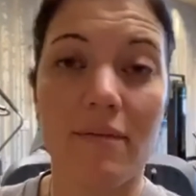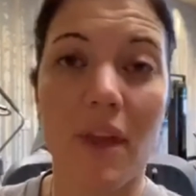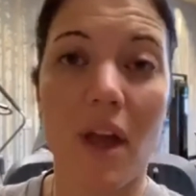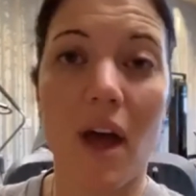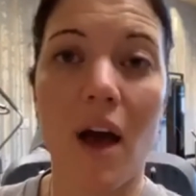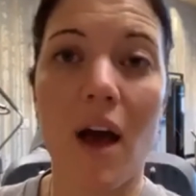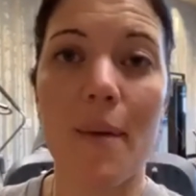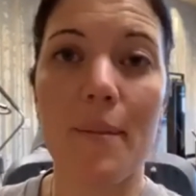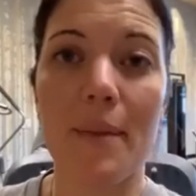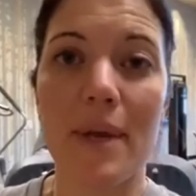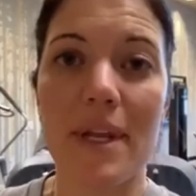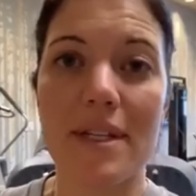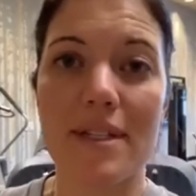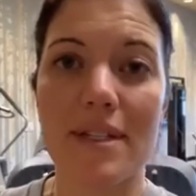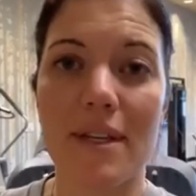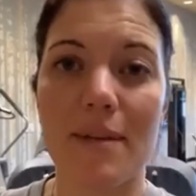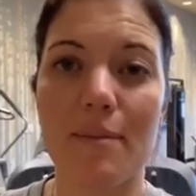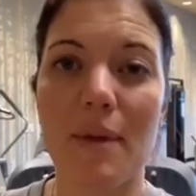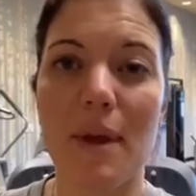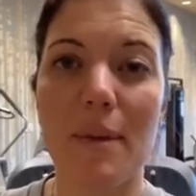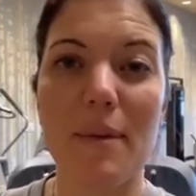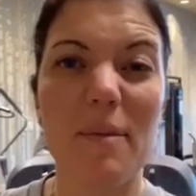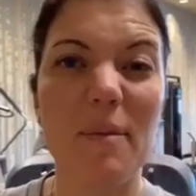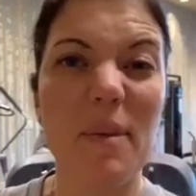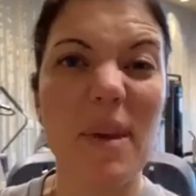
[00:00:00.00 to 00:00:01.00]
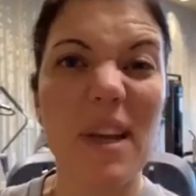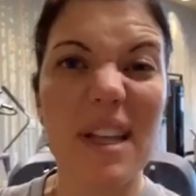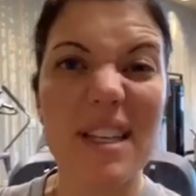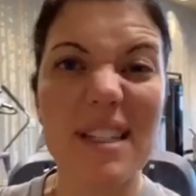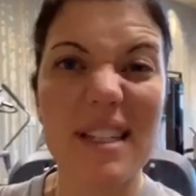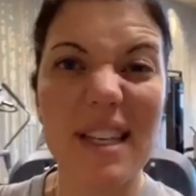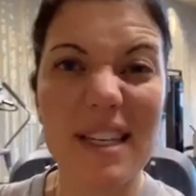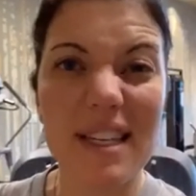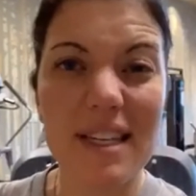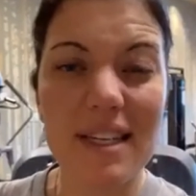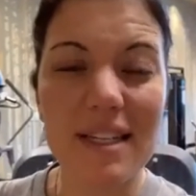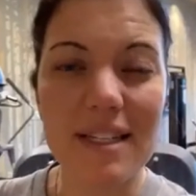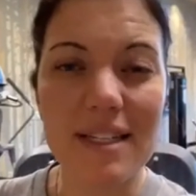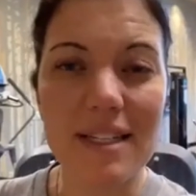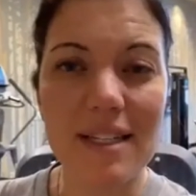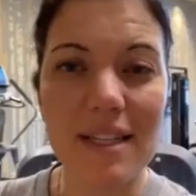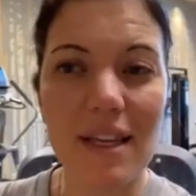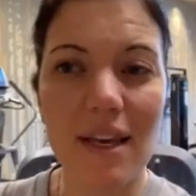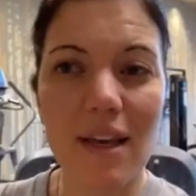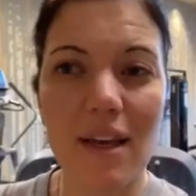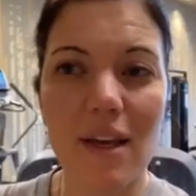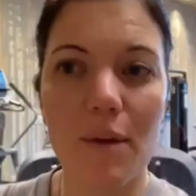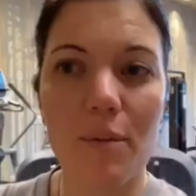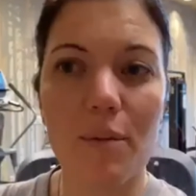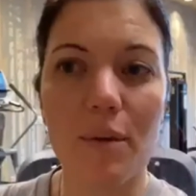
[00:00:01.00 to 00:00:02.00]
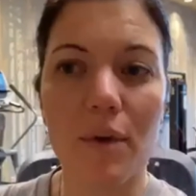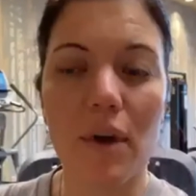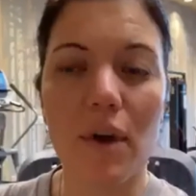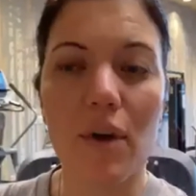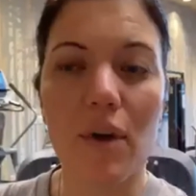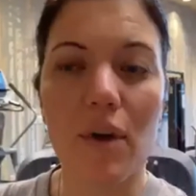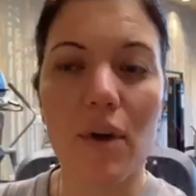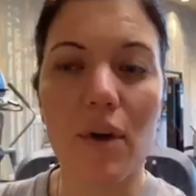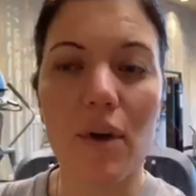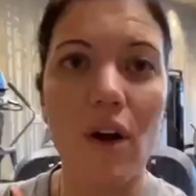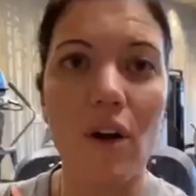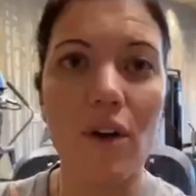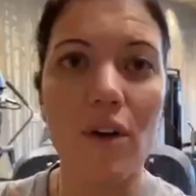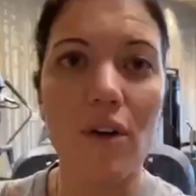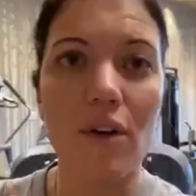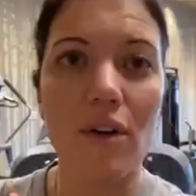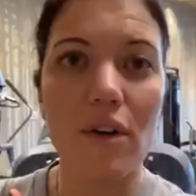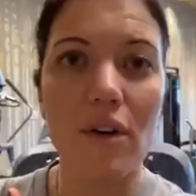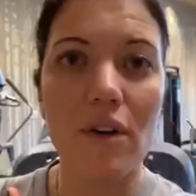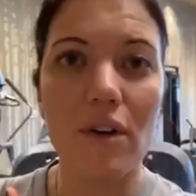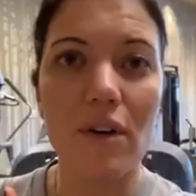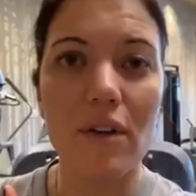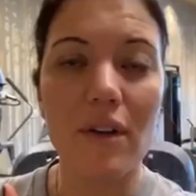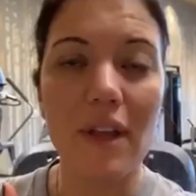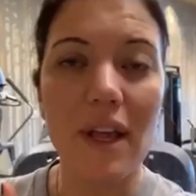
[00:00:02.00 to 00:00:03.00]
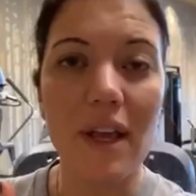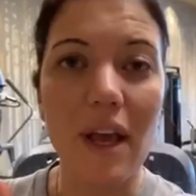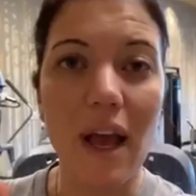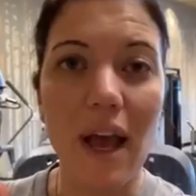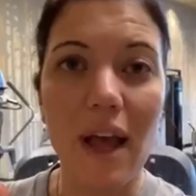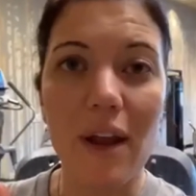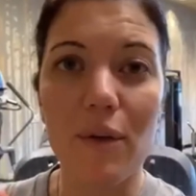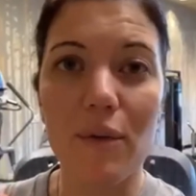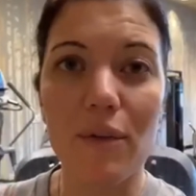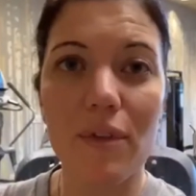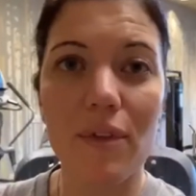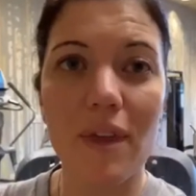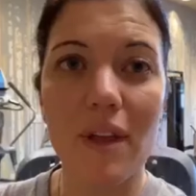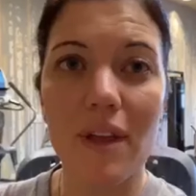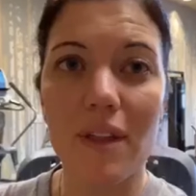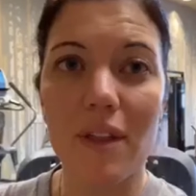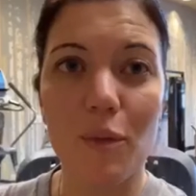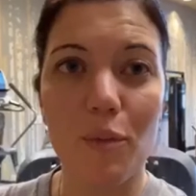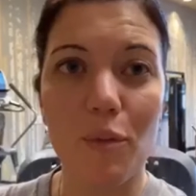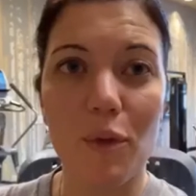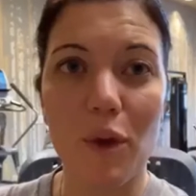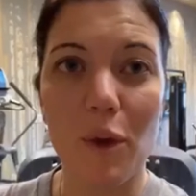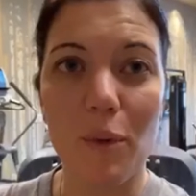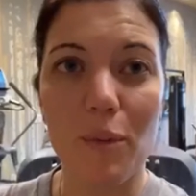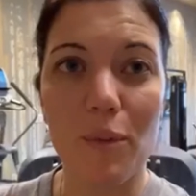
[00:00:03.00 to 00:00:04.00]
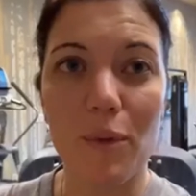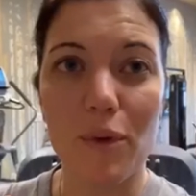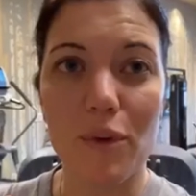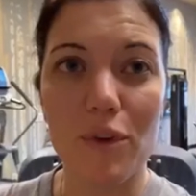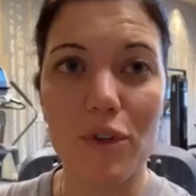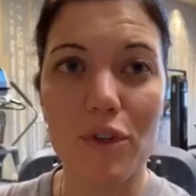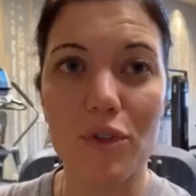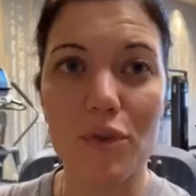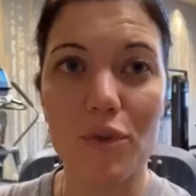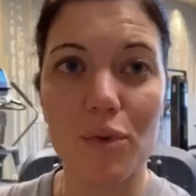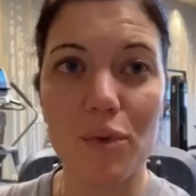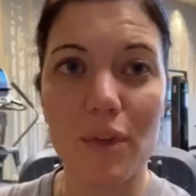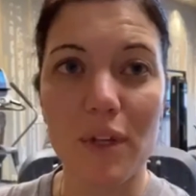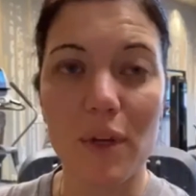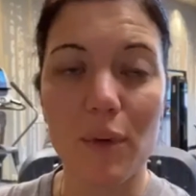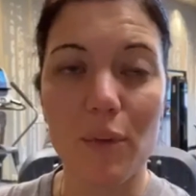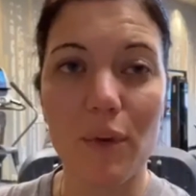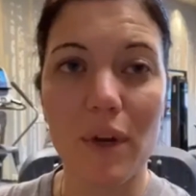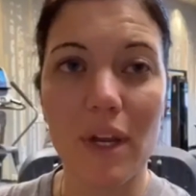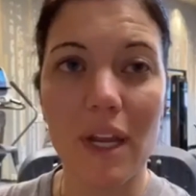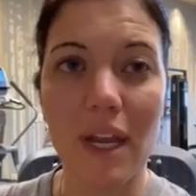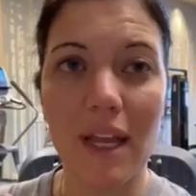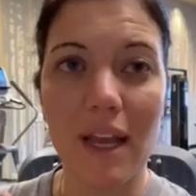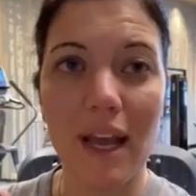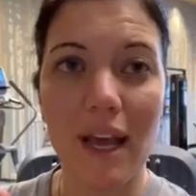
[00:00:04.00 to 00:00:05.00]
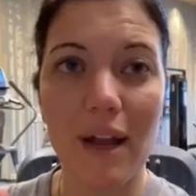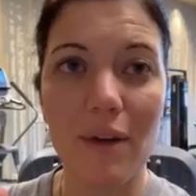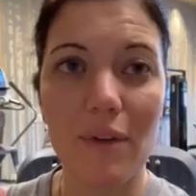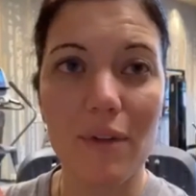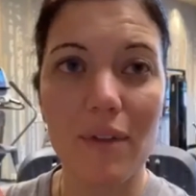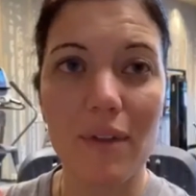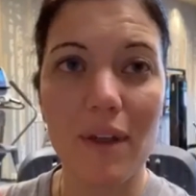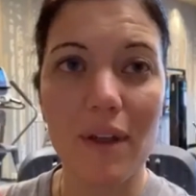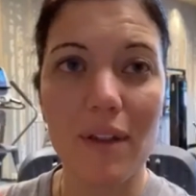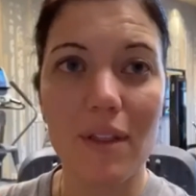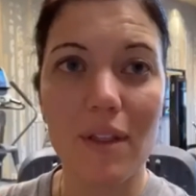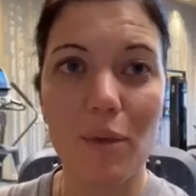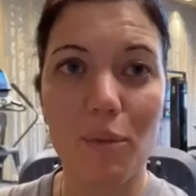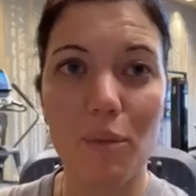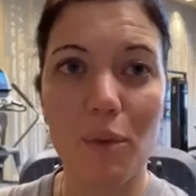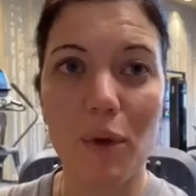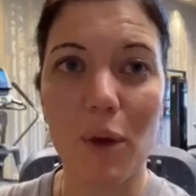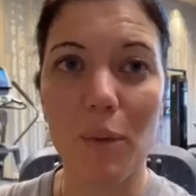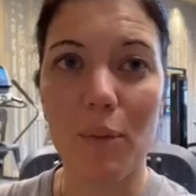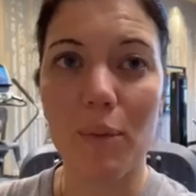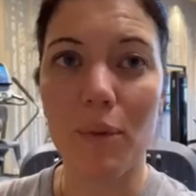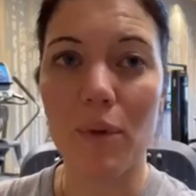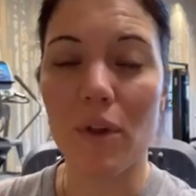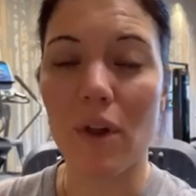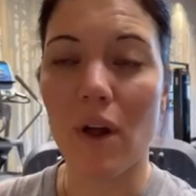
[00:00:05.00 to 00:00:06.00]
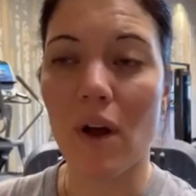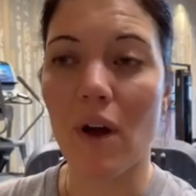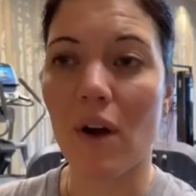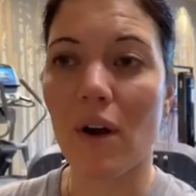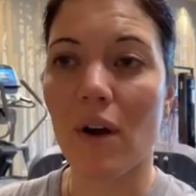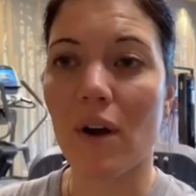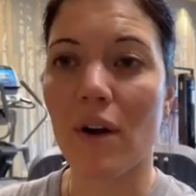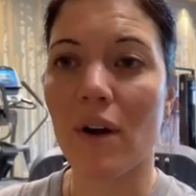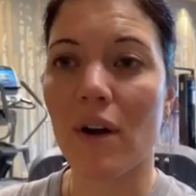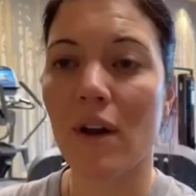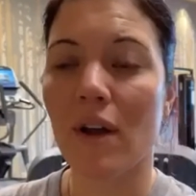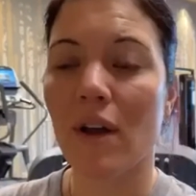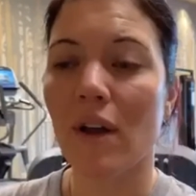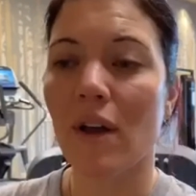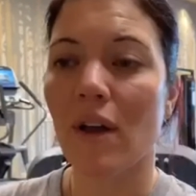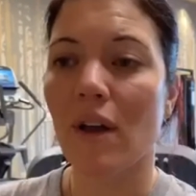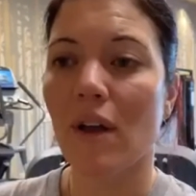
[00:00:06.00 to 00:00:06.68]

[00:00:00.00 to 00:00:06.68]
commented, maybe because they didn't see it, but aren't, like, I don't think that people are truly reading. I don't think that people are